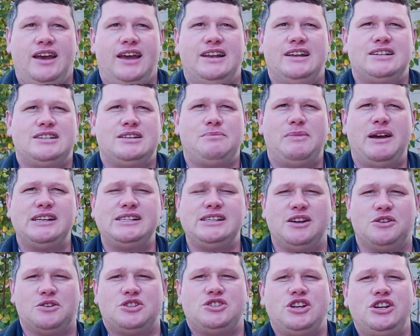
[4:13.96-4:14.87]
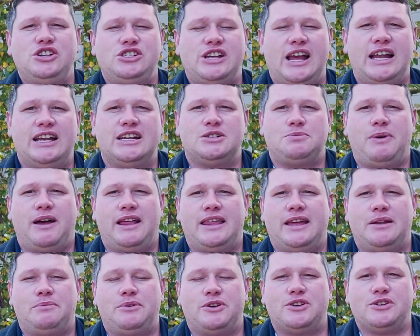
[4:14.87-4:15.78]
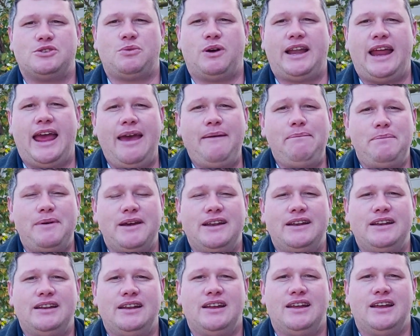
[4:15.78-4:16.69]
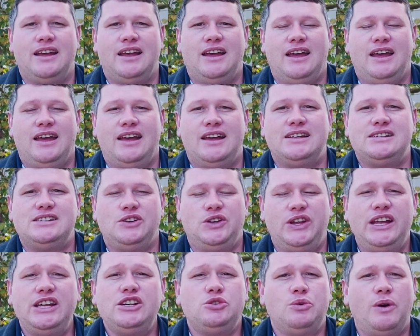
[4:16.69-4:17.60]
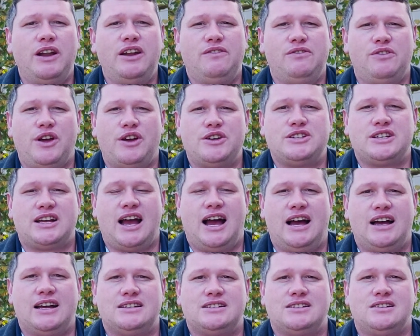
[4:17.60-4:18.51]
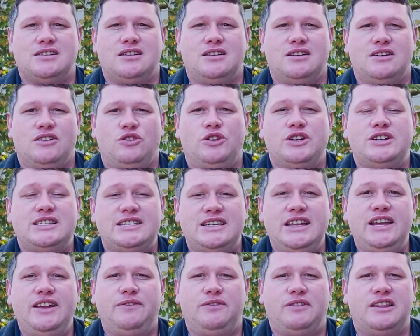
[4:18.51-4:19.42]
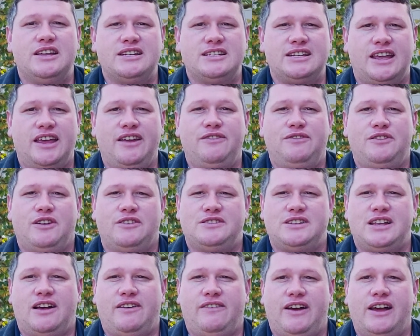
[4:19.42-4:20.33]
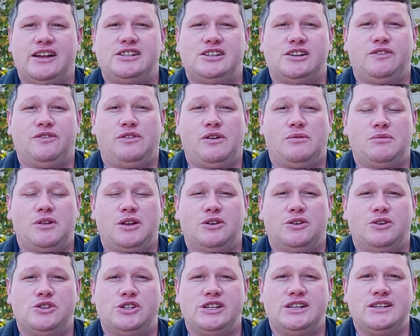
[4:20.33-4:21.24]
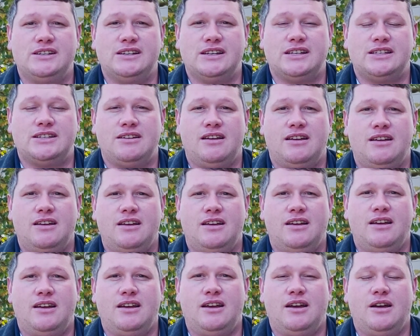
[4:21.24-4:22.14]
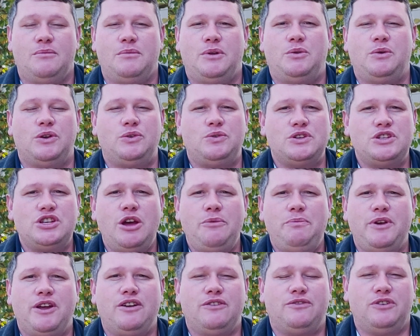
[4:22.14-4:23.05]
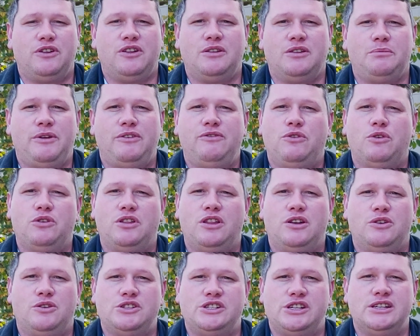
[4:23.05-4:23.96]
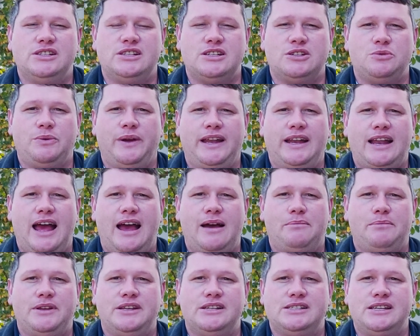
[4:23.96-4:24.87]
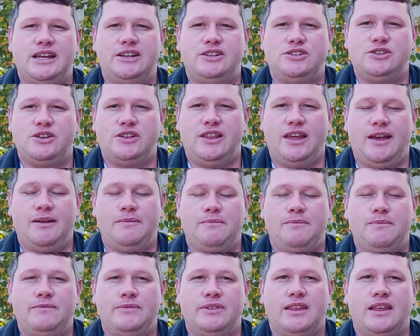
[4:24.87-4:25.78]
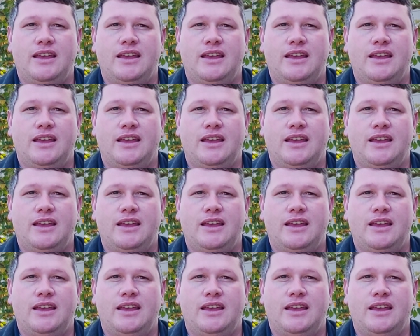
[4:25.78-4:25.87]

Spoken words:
And it's amazing, I was so challenged by that, because what happened is each one of those guys received this gift of salvation from the Lord Jesus. But what was so beautiful, before the Lord Jesus went up, he said to them,